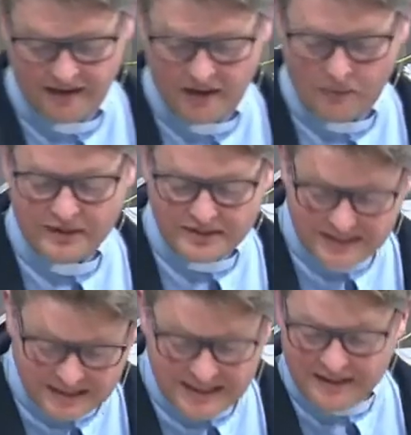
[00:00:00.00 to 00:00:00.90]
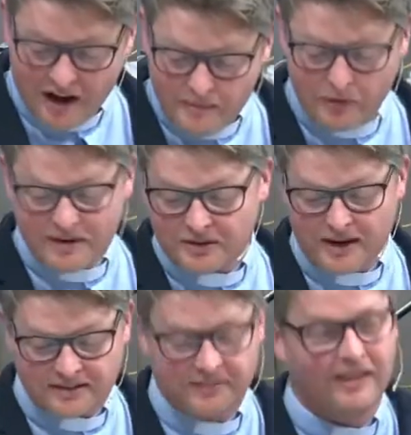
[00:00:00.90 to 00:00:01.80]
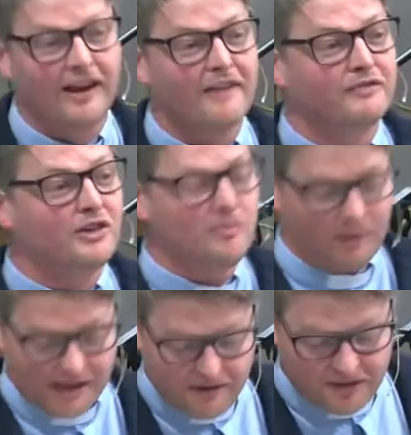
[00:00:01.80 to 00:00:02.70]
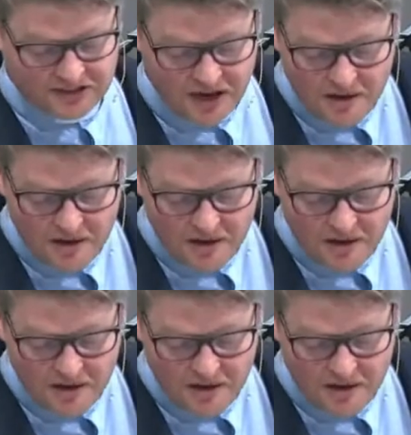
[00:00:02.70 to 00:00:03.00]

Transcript: When Jesus says, I am the resurrection and the life, do you believe this?